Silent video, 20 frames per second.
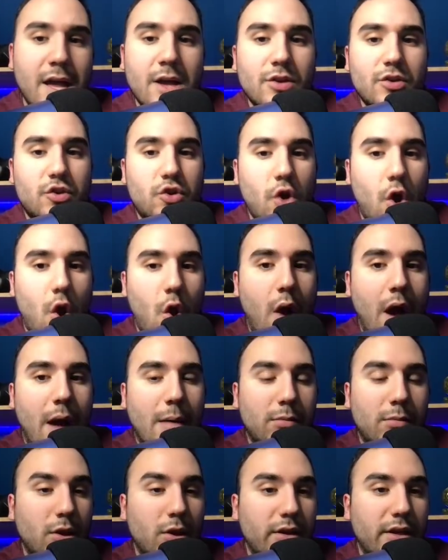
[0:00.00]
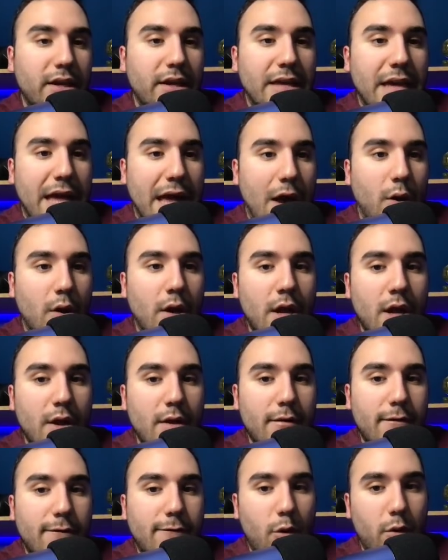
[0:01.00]
So I'm looking out
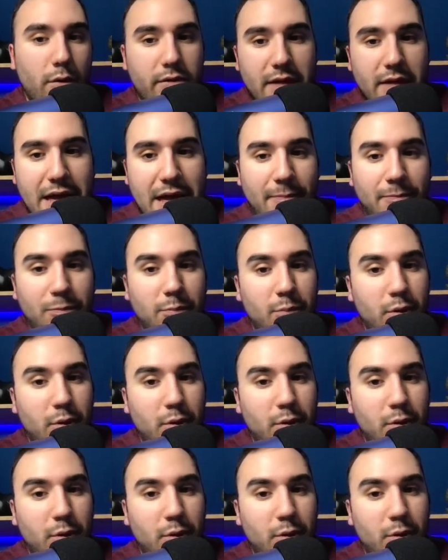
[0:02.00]
for that.